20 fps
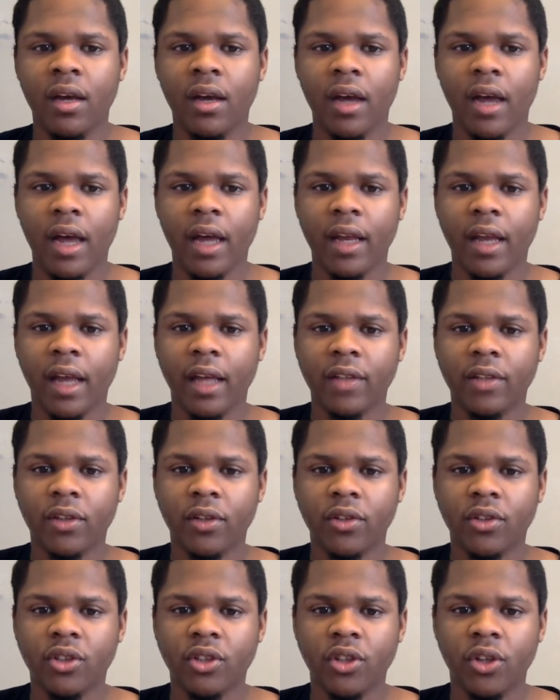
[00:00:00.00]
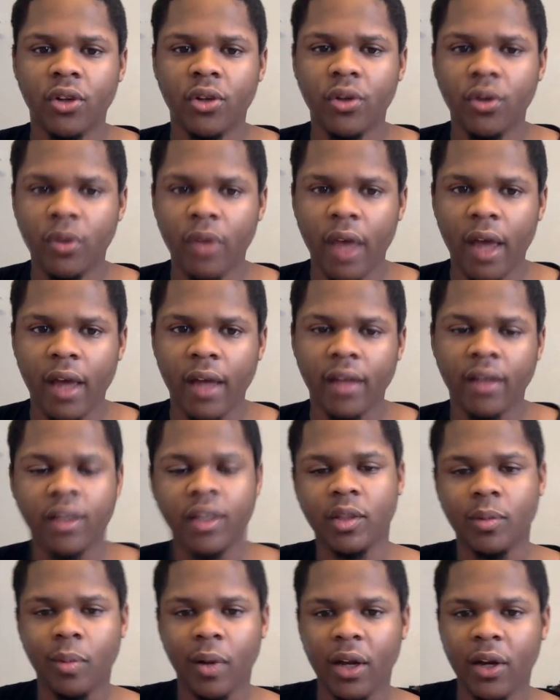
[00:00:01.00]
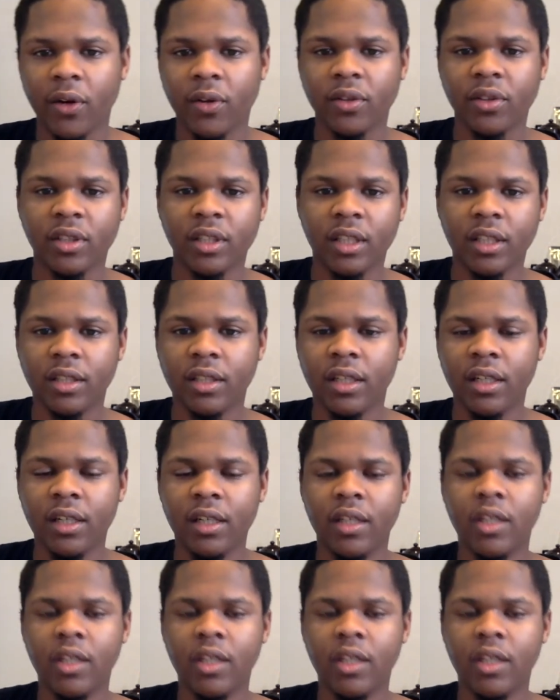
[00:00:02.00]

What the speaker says: And that's going to show you that this player is this good,